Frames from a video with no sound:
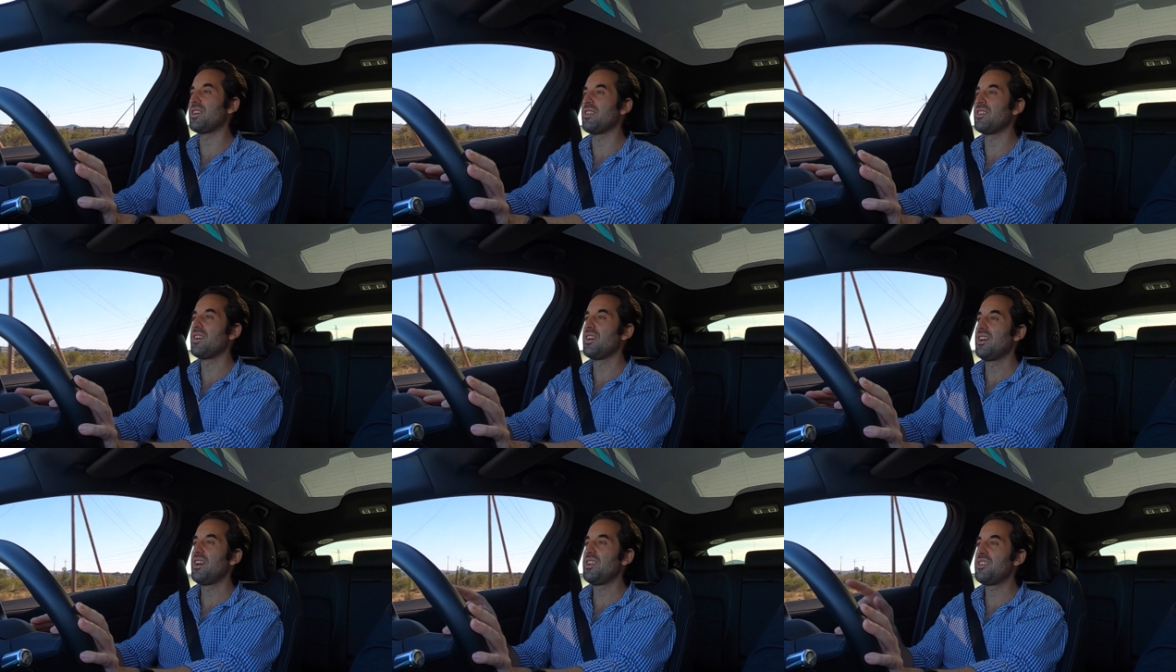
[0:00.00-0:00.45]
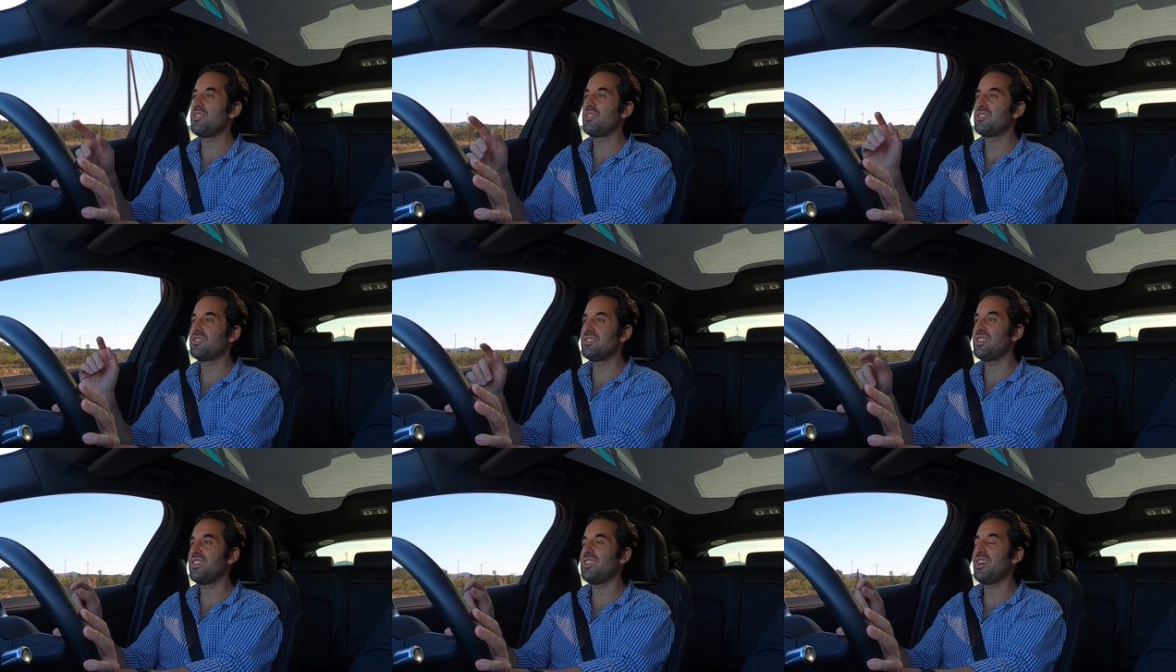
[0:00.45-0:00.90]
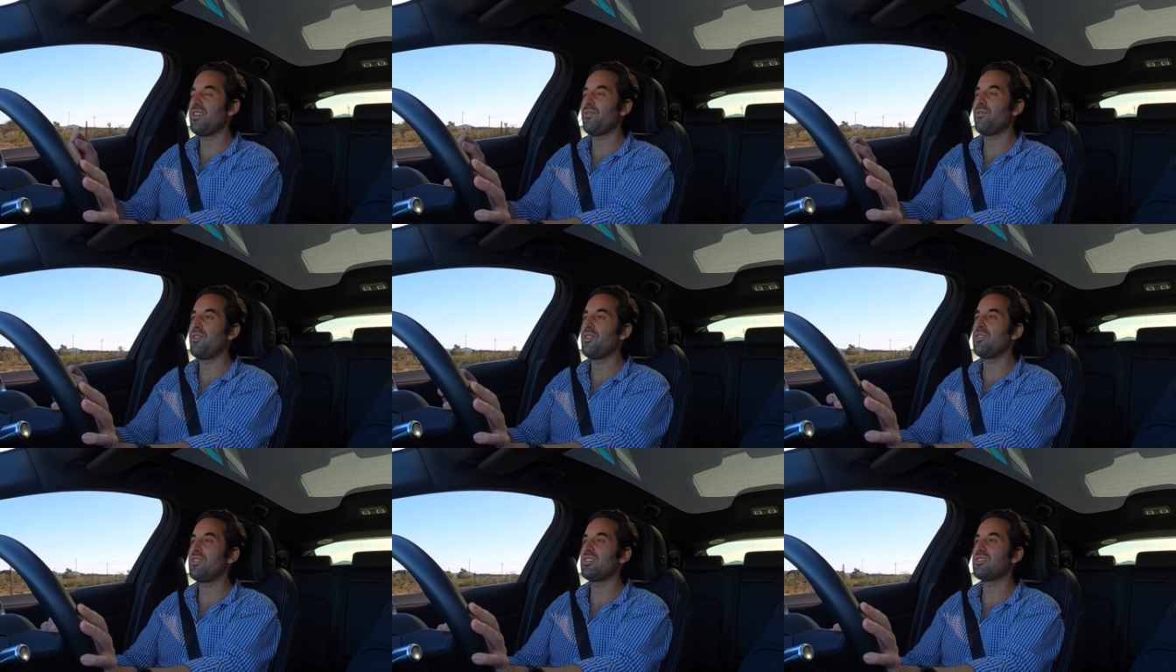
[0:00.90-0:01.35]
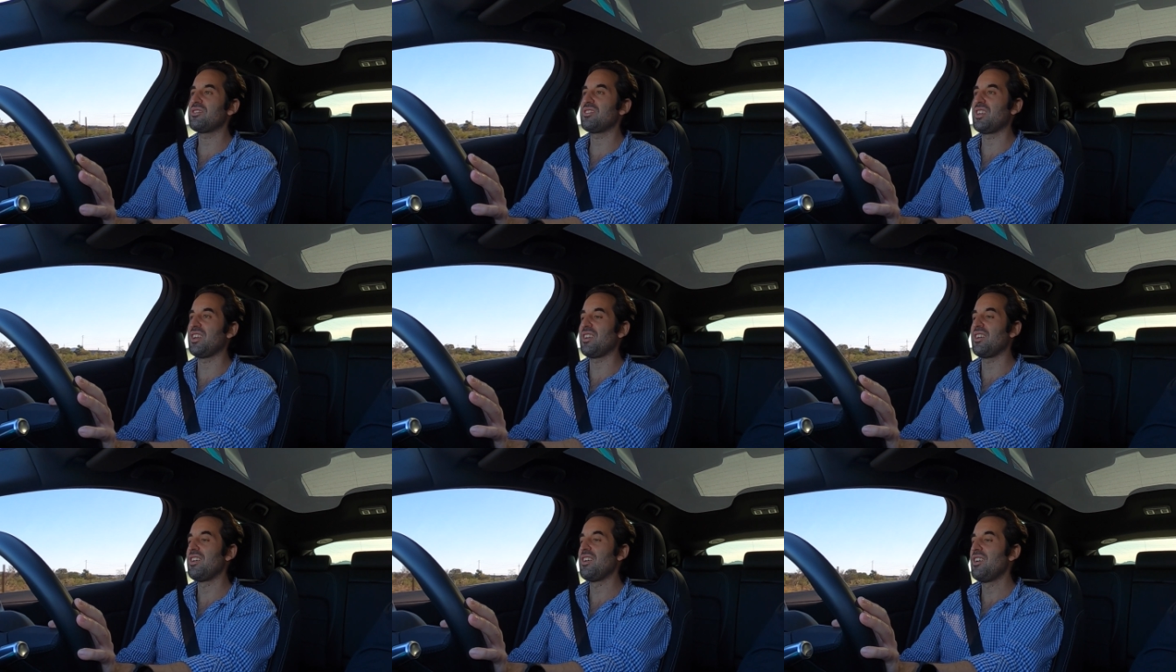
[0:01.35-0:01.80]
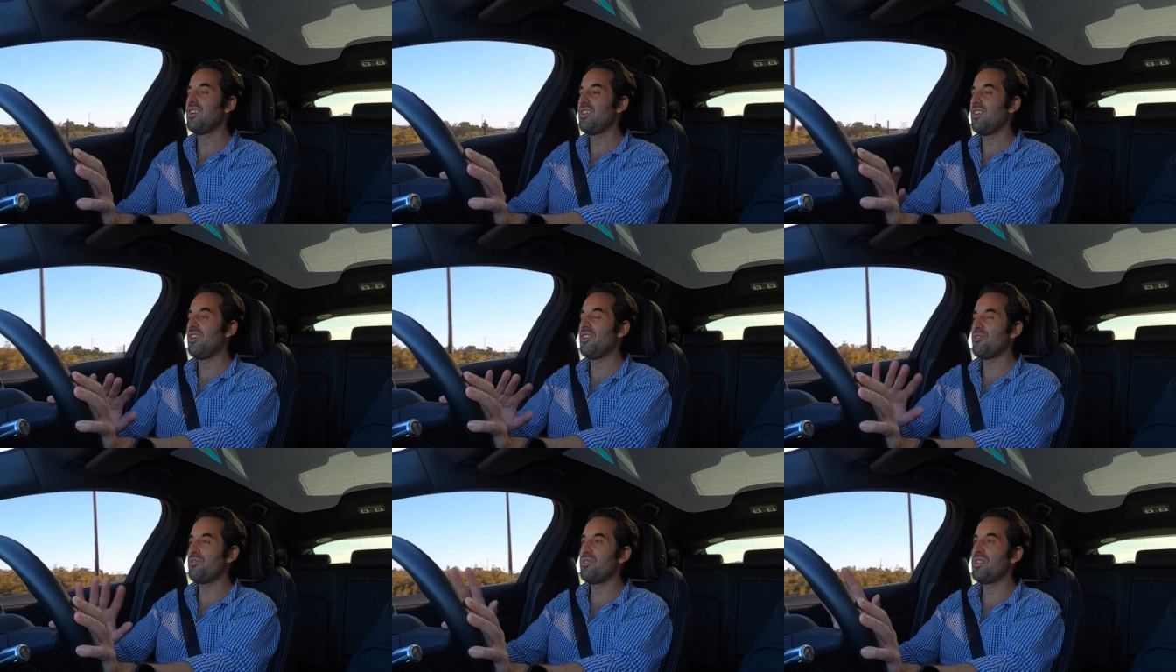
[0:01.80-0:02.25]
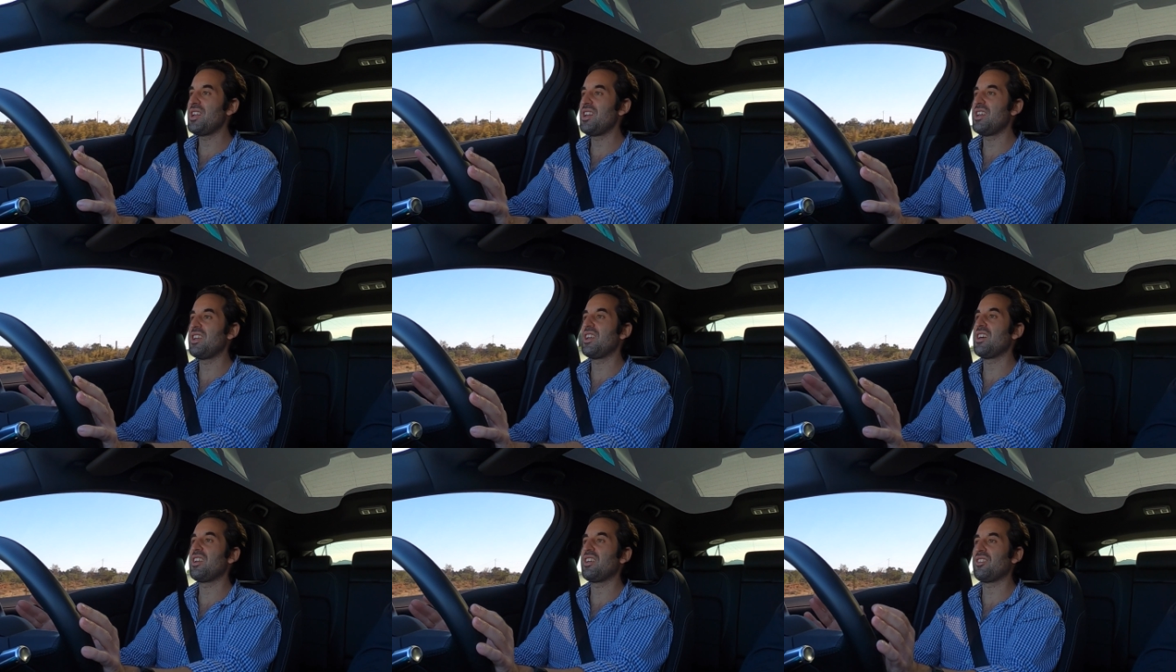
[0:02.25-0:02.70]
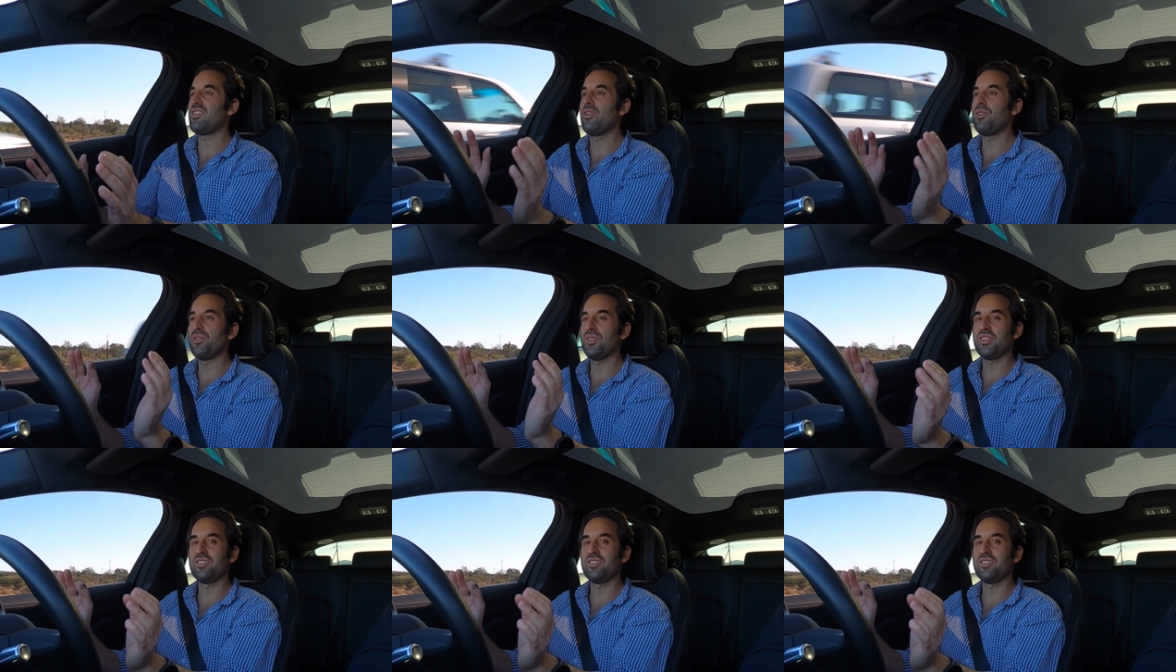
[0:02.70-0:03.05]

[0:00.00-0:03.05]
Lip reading: And you can see they're focusing on really getting the whole